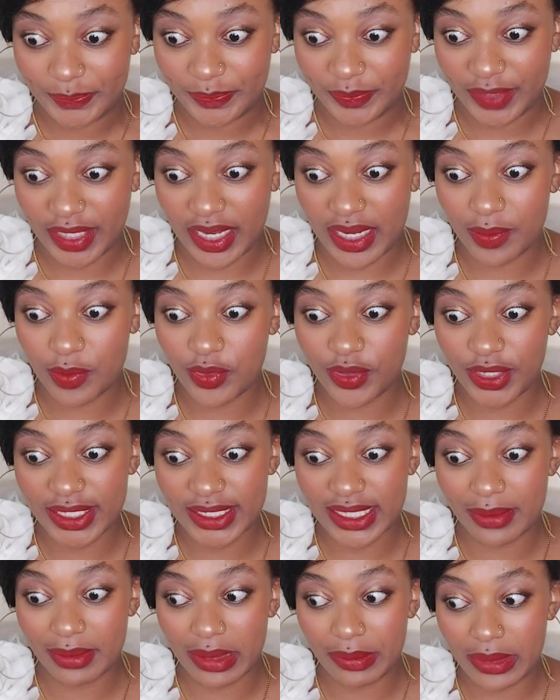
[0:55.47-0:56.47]
karibu
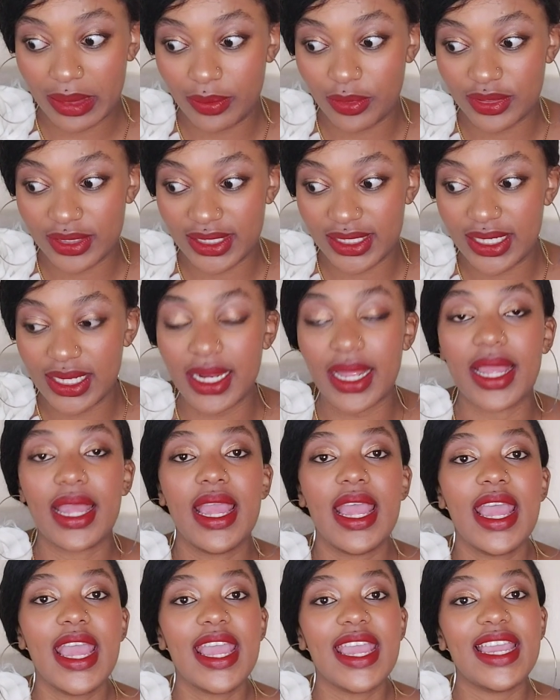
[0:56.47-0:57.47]
niseme mambo zingine
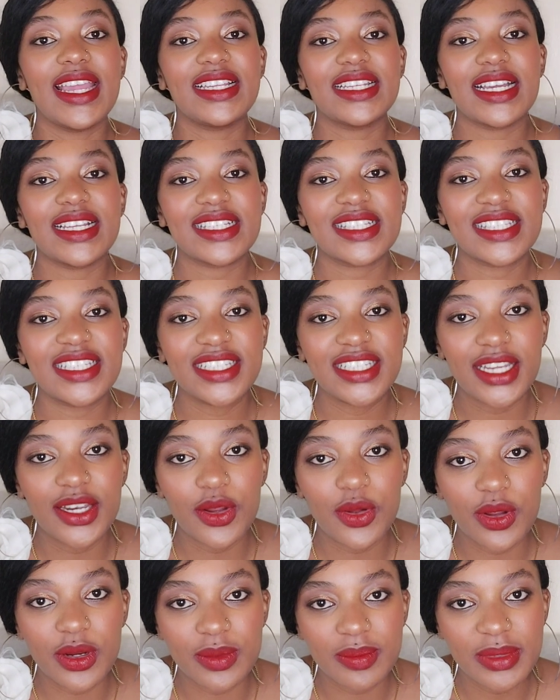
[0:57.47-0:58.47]
it has seated
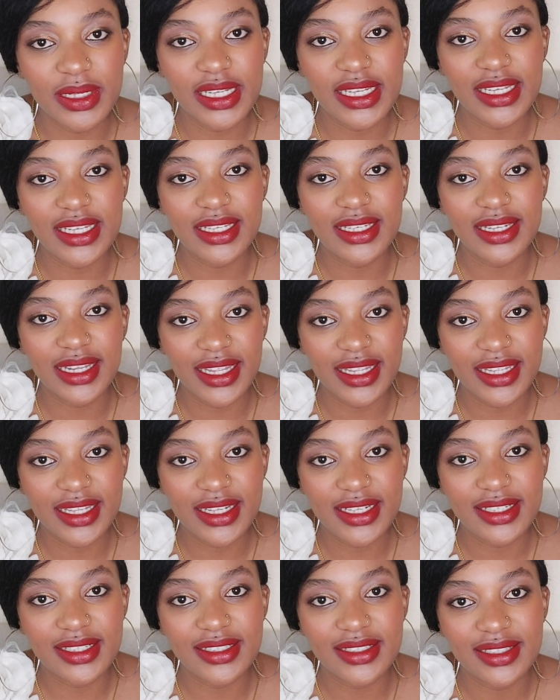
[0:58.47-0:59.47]
on me like
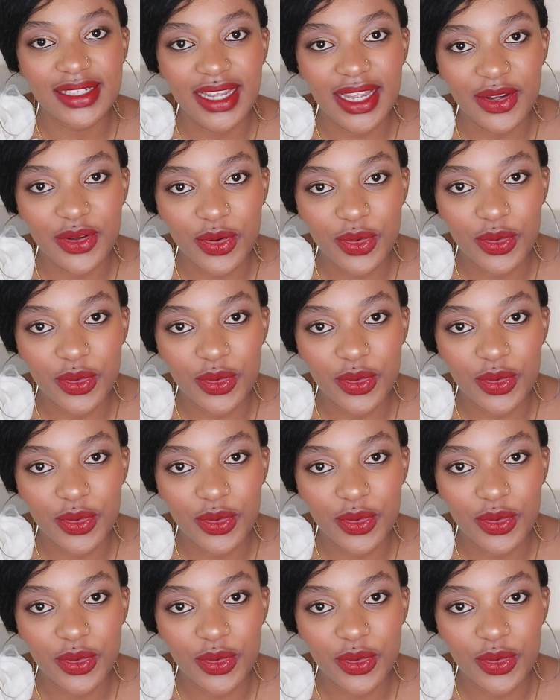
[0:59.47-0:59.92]
i don't